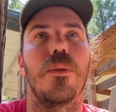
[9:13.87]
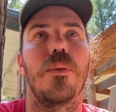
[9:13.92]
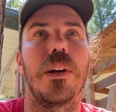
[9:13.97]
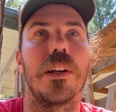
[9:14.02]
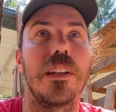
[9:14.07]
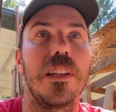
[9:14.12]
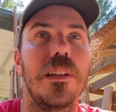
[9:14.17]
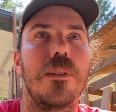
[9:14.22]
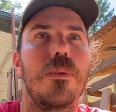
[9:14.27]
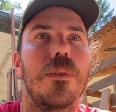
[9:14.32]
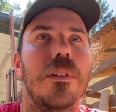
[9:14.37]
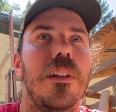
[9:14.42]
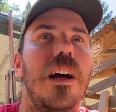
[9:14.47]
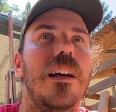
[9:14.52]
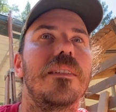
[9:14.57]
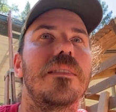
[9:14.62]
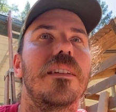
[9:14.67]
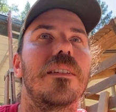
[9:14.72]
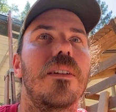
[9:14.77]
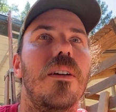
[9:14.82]
what
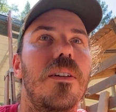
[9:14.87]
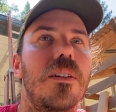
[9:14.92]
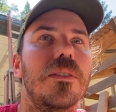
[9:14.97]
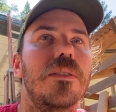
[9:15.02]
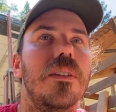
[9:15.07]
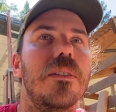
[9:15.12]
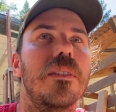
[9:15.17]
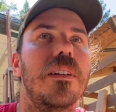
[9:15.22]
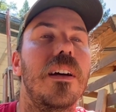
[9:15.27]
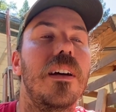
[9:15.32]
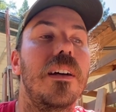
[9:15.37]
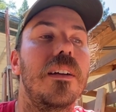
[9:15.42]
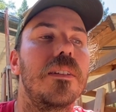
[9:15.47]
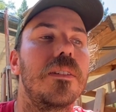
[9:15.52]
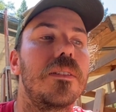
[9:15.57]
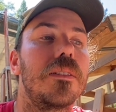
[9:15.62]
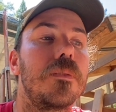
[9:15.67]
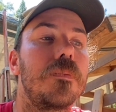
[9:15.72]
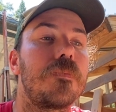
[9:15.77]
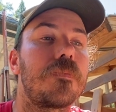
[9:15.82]
equalizing also
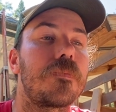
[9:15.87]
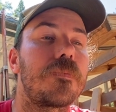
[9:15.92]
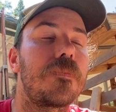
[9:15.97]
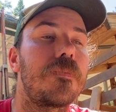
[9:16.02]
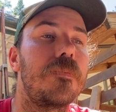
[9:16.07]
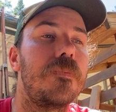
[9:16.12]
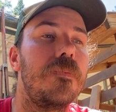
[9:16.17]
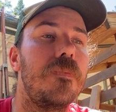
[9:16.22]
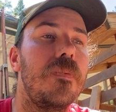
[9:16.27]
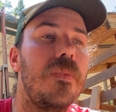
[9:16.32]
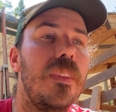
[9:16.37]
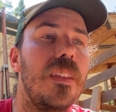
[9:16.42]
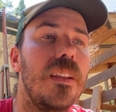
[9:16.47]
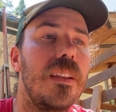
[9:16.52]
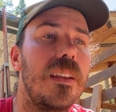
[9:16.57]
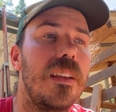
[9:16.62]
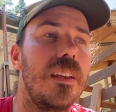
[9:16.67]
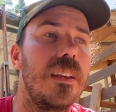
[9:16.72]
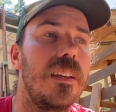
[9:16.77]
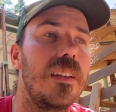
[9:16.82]
does,
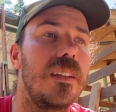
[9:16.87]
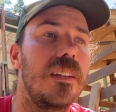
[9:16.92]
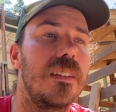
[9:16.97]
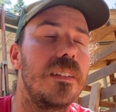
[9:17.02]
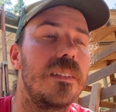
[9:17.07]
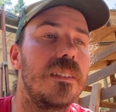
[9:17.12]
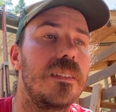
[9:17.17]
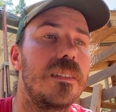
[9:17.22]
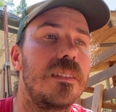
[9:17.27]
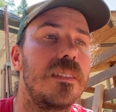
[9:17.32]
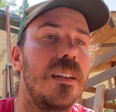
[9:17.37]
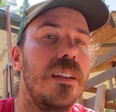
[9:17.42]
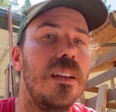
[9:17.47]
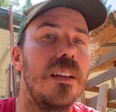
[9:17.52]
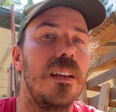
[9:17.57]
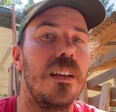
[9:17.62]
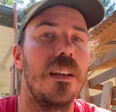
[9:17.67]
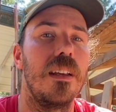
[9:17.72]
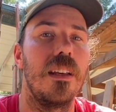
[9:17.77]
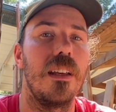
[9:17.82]
is
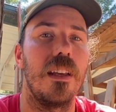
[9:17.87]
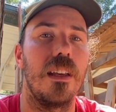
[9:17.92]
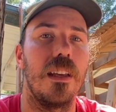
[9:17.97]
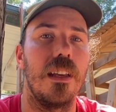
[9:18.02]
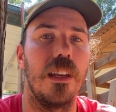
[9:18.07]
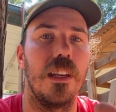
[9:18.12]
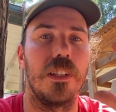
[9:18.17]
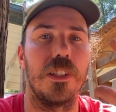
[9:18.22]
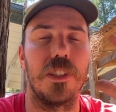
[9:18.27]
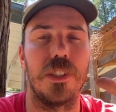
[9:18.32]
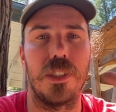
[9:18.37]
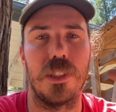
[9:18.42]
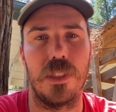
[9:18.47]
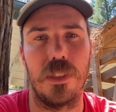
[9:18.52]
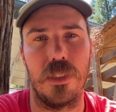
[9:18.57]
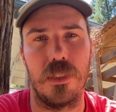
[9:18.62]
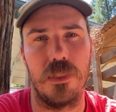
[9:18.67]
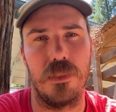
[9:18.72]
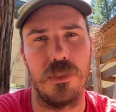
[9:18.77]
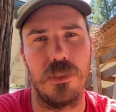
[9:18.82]
it
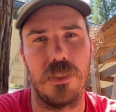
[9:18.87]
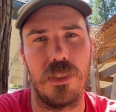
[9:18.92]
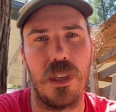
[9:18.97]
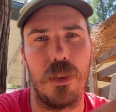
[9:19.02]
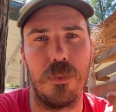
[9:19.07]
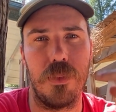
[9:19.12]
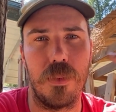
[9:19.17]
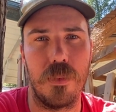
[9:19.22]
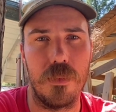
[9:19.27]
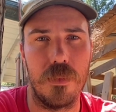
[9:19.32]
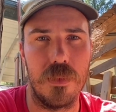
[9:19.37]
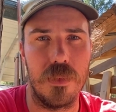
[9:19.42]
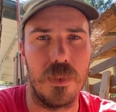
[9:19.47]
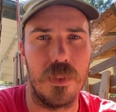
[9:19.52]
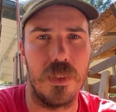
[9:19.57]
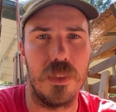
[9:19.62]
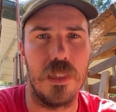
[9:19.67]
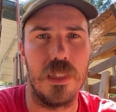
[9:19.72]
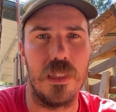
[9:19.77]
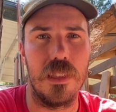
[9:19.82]
churns up
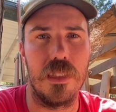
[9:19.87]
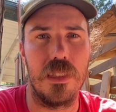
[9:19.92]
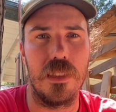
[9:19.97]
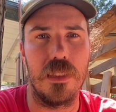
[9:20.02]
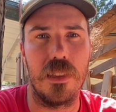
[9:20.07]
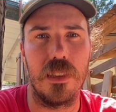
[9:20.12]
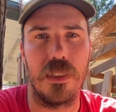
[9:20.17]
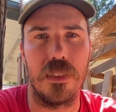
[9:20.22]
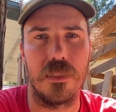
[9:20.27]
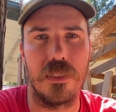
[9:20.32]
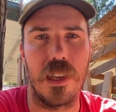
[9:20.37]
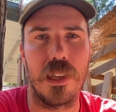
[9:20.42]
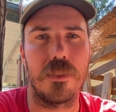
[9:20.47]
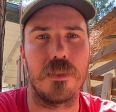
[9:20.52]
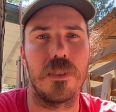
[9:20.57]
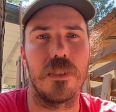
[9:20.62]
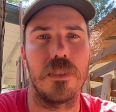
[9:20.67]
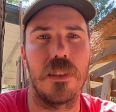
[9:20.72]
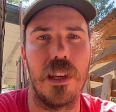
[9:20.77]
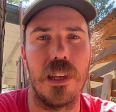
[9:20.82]
the
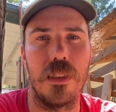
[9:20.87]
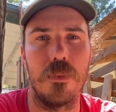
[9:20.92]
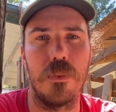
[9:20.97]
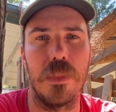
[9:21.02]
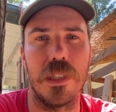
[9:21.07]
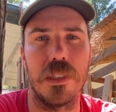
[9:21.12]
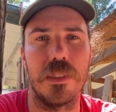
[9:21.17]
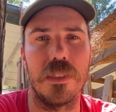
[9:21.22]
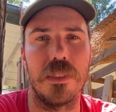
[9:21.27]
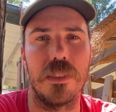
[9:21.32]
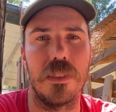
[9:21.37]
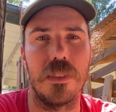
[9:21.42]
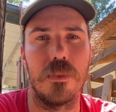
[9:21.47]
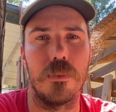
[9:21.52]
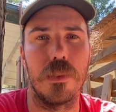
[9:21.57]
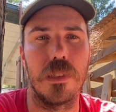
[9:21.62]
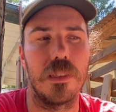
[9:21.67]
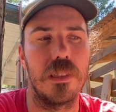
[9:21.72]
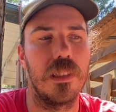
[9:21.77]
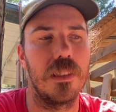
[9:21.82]
electrolyte mixture
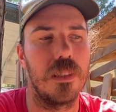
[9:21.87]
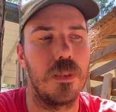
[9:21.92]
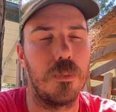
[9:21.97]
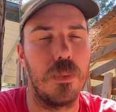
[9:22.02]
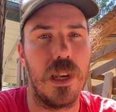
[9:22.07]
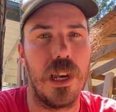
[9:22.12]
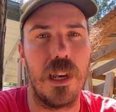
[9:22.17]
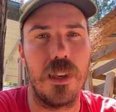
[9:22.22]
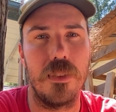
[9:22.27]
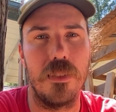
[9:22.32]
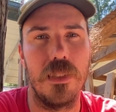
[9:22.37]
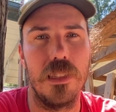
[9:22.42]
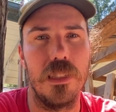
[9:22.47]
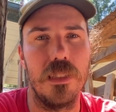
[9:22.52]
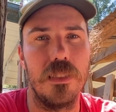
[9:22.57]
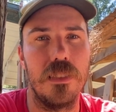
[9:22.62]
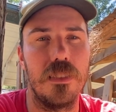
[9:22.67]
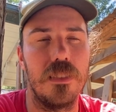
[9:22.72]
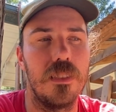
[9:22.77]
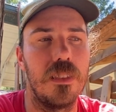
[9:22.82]
within the
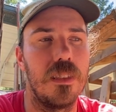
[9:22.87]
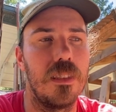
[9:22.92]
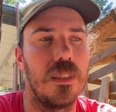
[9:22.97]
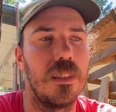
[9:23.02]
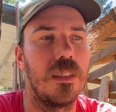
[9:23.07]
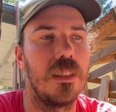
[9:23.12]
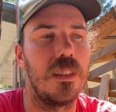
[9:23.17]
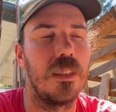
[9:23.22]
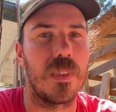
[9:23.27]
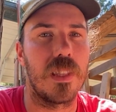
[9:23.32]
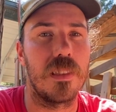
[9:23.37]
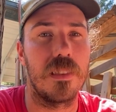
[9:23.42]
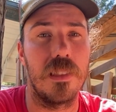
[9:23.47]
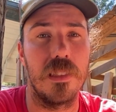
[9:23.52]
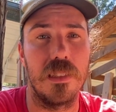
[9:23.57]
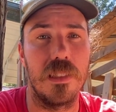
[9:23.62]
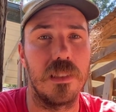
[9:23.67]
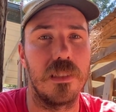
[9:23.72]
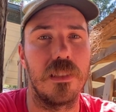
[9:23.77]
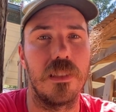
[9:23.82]
batteries,
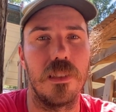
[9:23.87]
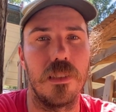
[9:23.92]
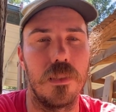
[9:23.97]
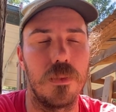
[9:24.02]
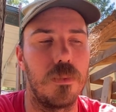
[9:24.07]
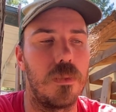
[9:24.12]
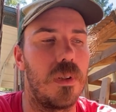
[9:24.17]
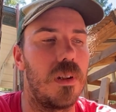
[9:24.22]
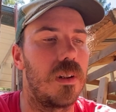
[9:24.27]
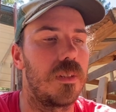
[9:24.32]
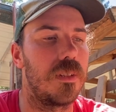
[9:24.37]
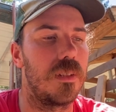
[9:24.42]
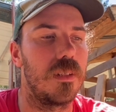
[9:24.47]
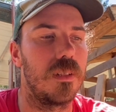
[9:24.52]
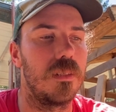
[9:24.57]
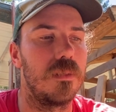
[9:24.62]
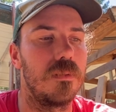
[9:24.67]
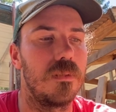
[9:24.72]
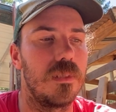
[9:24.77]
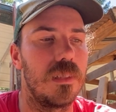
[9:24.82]
the distilled
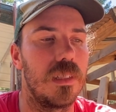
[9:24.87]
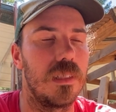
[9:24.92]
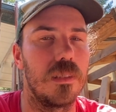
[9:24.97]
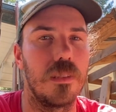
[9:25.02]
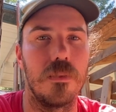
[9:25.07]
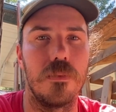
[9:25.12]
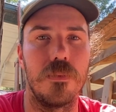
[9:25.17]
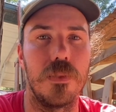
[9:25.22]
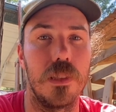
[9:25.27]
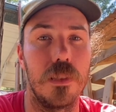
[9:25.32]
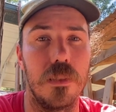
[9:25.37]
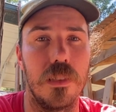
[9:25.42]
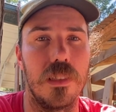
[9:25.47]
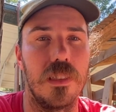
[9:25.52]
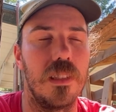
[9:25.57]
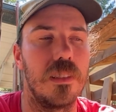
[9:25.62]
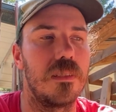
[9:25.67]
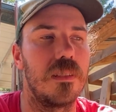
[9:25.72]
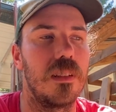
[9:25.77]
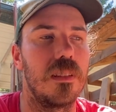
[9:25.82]
water and the fluid
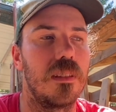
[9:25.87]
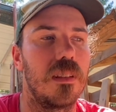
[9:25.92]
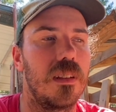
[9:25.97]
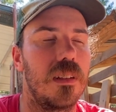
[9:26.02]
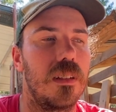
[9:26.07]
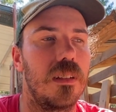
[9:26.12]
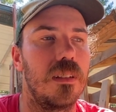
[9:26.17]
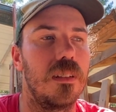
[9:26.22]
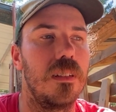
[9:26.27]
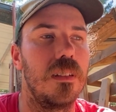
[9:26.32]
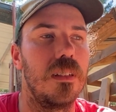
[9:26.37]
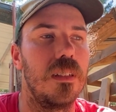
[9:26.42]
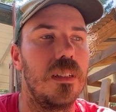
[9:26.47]
that's in there,